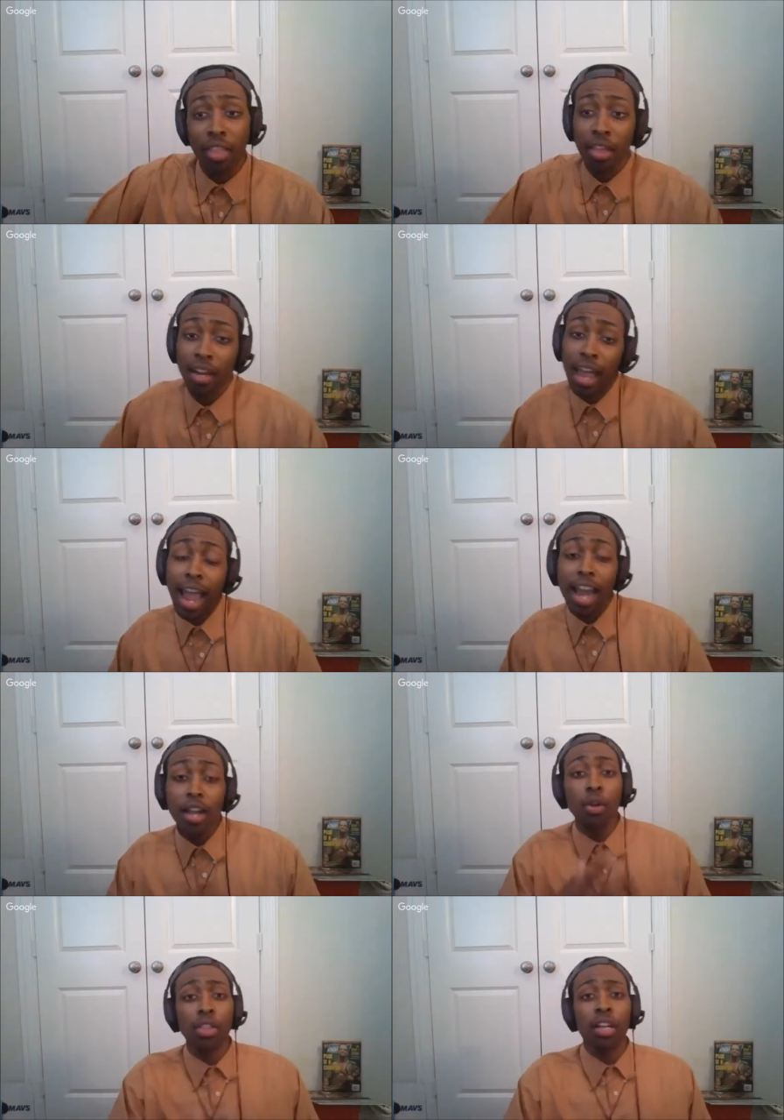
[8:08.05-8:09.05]
and then at
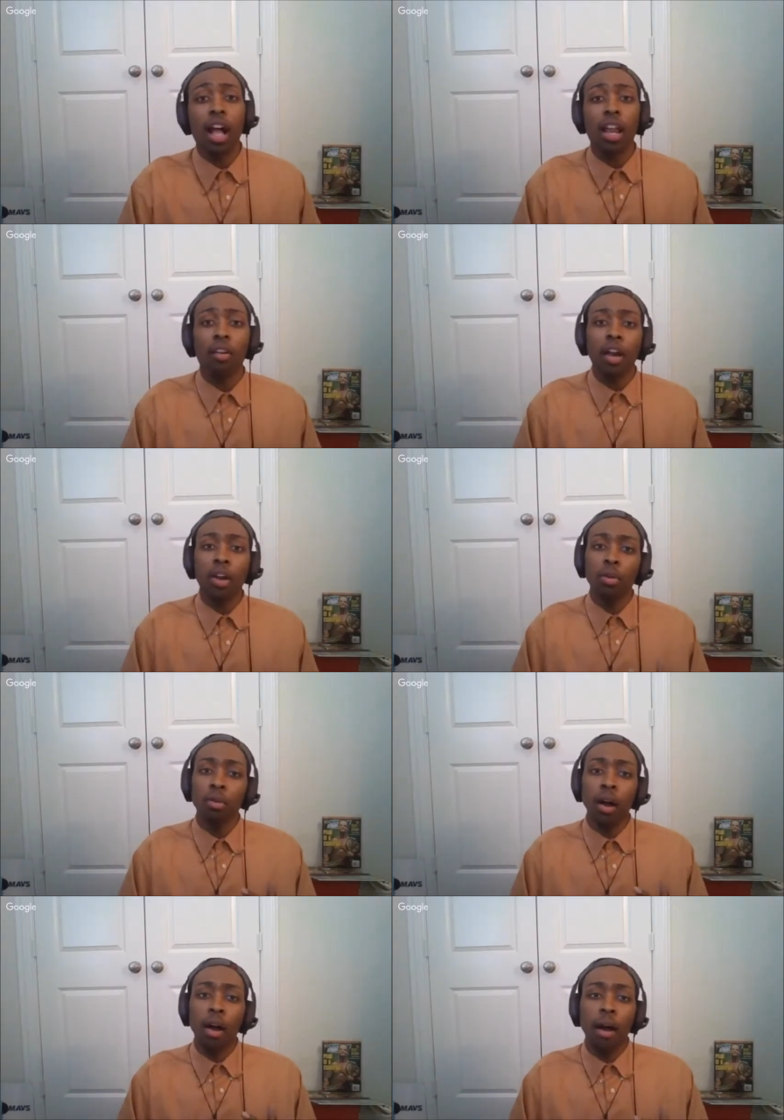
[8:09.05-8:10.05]
Northern
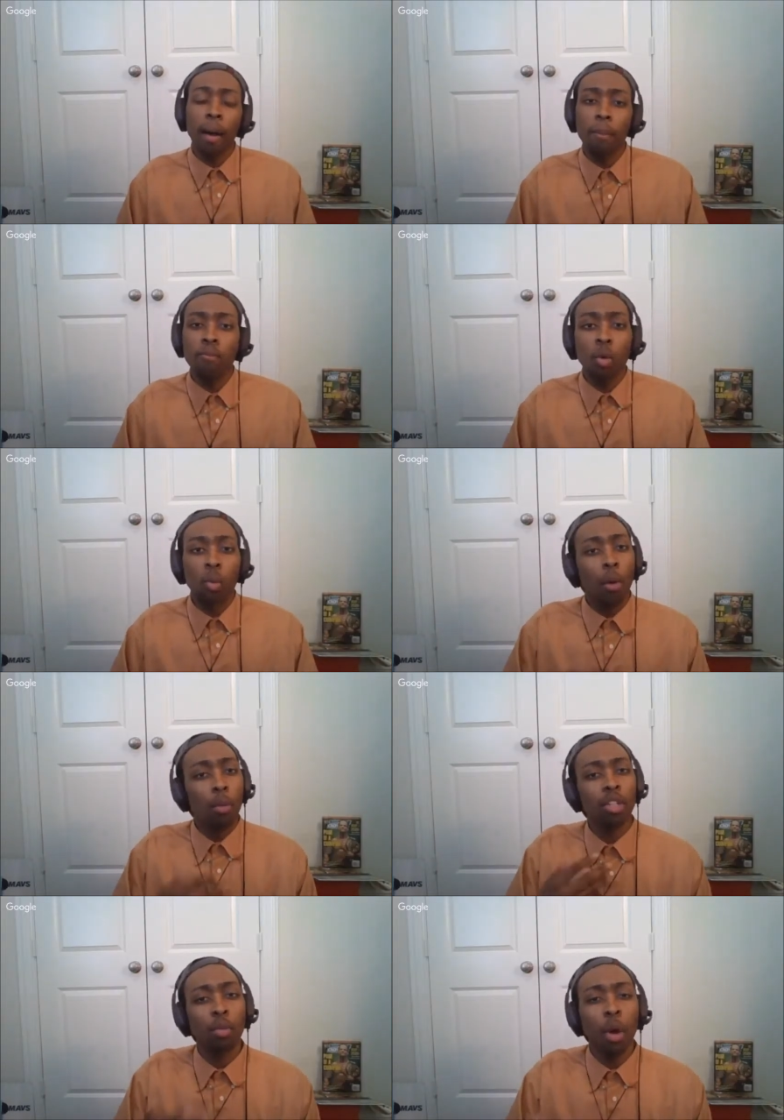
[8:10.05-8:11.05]
Colorado, um,
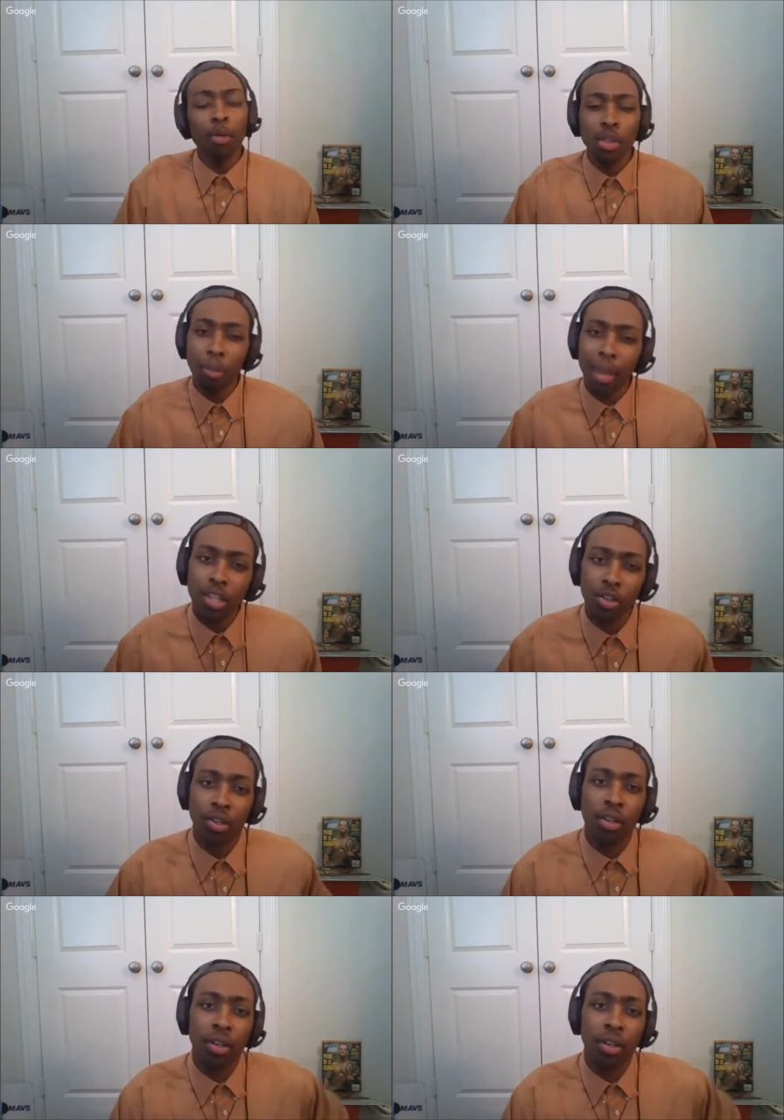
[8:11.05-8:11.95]
what what was your major?